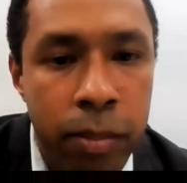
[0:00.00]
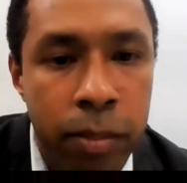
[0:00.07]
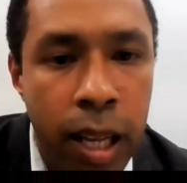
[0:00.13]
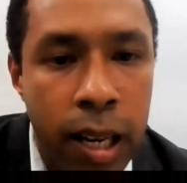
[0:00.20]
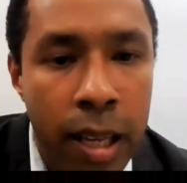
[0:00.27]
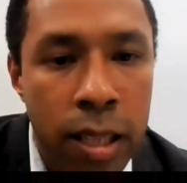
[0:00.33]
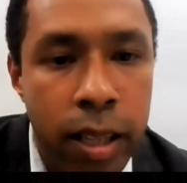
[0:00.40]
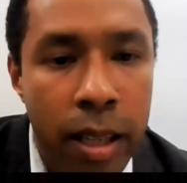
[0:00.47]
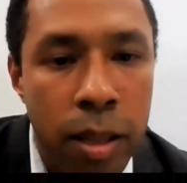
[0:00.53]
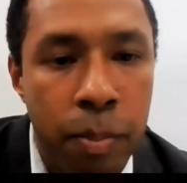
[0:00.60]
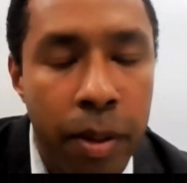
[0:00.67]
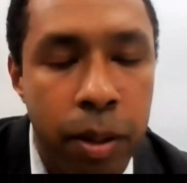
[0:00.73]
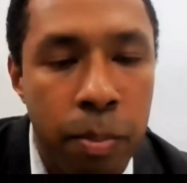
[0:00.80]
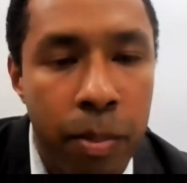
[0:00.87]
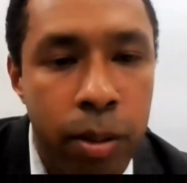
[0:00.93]

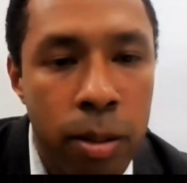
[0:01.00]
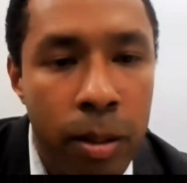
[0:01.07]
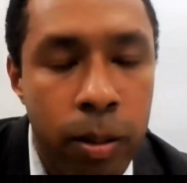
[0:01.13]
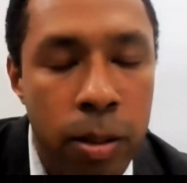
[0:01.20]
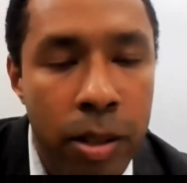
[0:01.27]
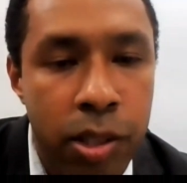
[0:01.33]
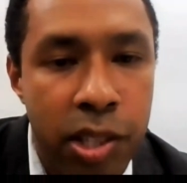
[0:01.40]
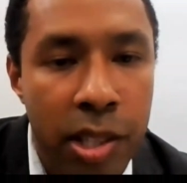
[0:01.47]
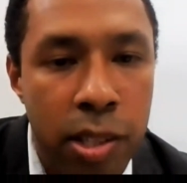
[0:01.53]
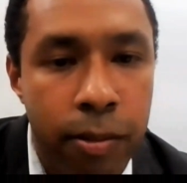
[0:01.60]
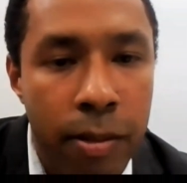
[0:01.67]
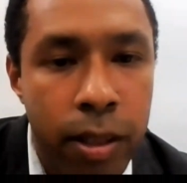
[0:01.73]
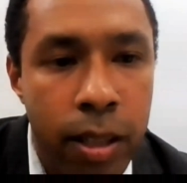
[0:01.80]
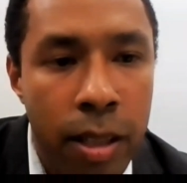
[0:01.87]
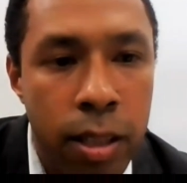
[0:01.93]
talented people on
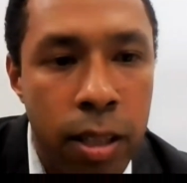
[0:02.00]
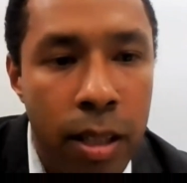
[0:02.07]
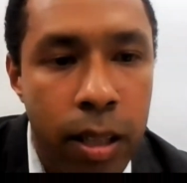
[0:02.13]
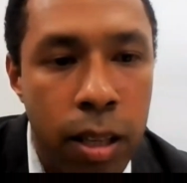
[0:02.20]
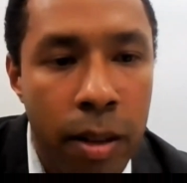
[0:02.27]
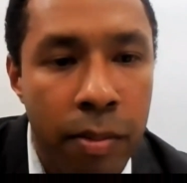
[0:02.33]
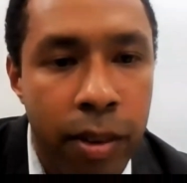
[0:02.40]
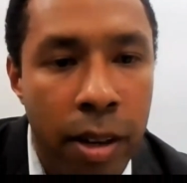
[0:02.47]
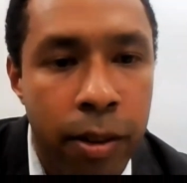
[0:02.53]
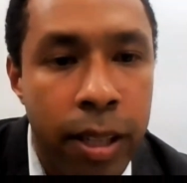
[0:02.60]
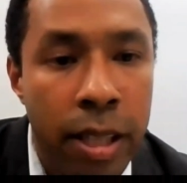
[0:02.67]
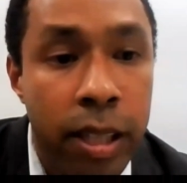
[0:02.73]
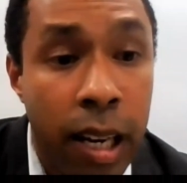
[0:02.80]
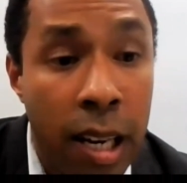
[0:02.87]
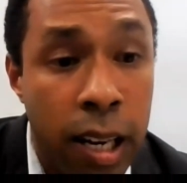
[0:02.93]
CV,
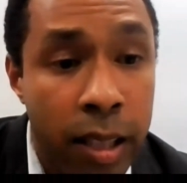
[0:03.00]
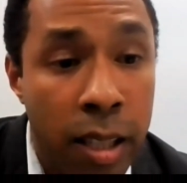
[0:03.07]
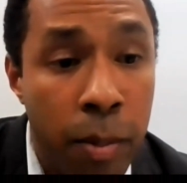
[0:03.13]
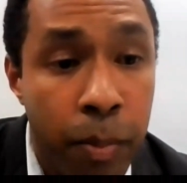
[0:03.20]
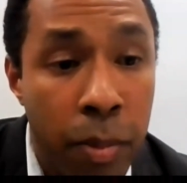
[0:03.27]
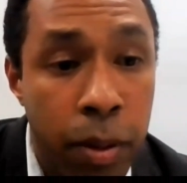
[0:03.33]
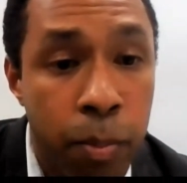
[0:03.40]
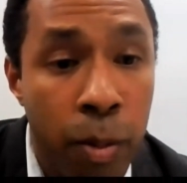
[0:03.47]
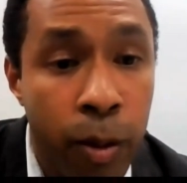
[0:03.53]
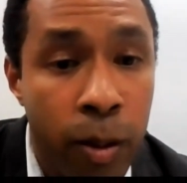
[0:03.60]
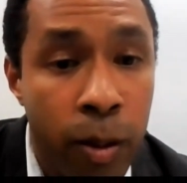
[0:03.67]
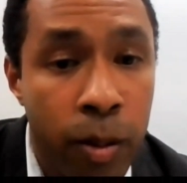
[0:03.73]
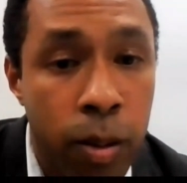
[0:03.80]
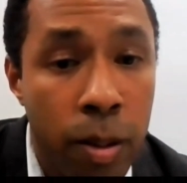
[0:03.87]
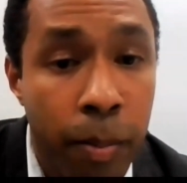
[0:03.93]
very talented
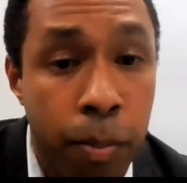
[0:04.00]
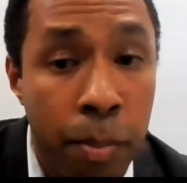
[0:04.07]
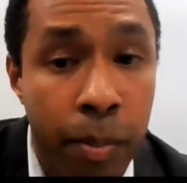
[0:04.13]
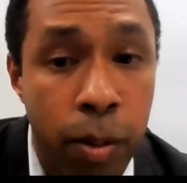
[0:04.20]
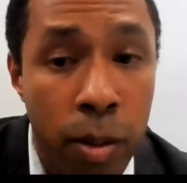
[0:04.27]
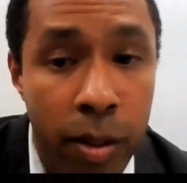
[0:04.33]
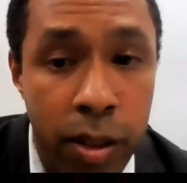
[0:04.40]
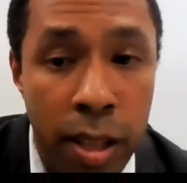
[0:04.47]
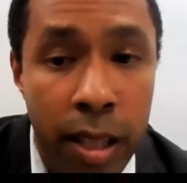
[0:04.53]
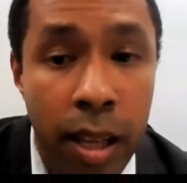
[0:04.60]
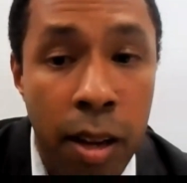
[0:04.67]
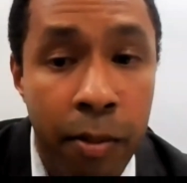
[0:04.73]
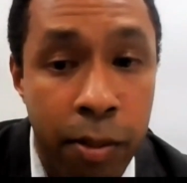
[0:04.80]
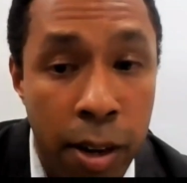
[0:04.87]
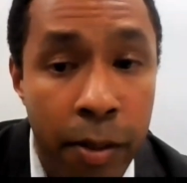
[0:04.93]
people
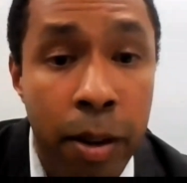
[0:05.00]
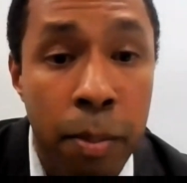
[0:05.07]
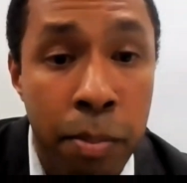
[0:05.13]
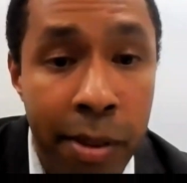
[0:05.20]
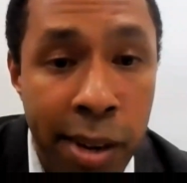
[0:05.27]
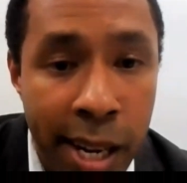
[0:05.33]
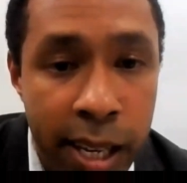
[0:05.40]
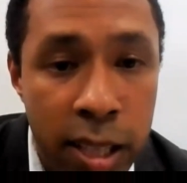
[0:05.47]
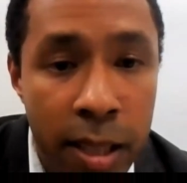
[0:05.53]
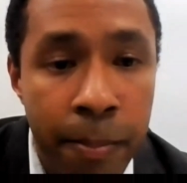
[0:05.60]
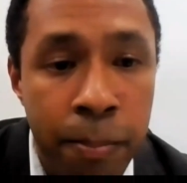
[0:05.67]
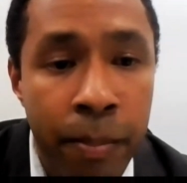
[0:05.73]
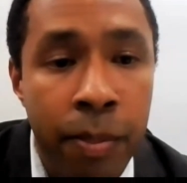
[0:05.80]
that are very bright,